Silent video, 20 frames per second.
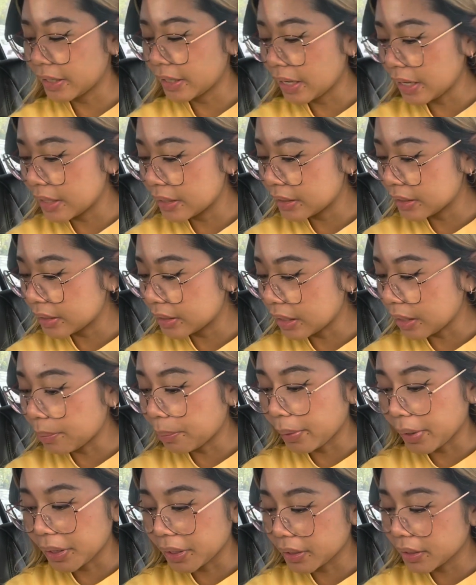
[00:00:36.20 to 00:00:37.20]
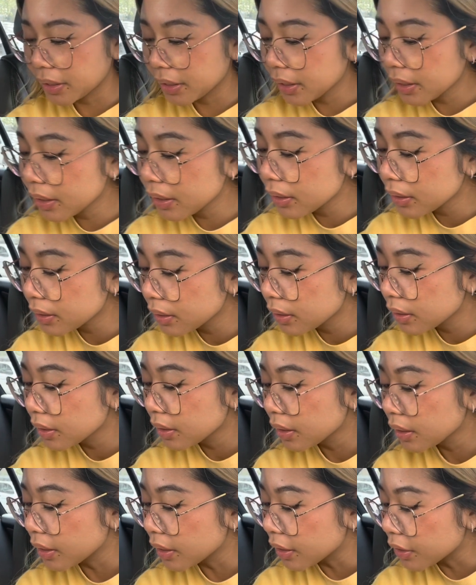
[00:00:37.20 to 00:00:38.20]
in NASA parking
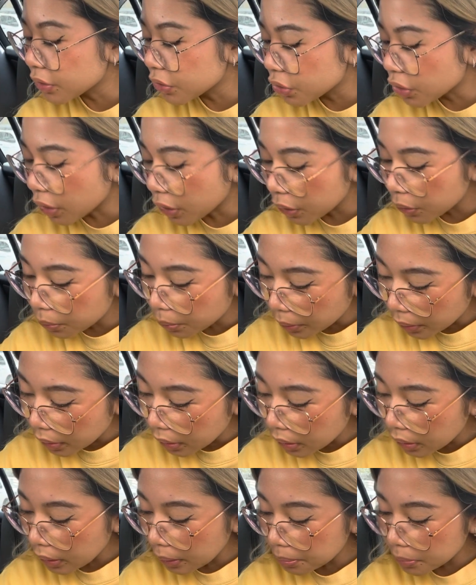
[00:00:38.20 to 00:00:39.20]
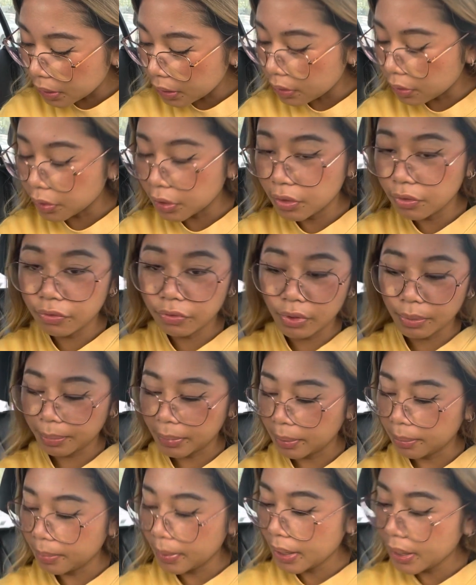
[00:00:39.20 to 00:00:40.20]
in Chartwell. I'm just looking for
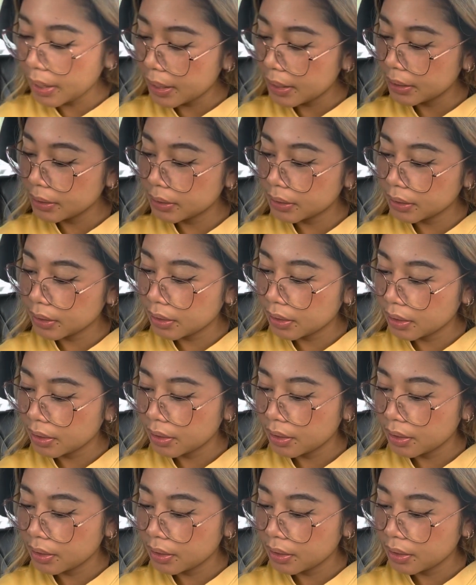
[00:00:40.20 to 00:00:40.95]
my mask.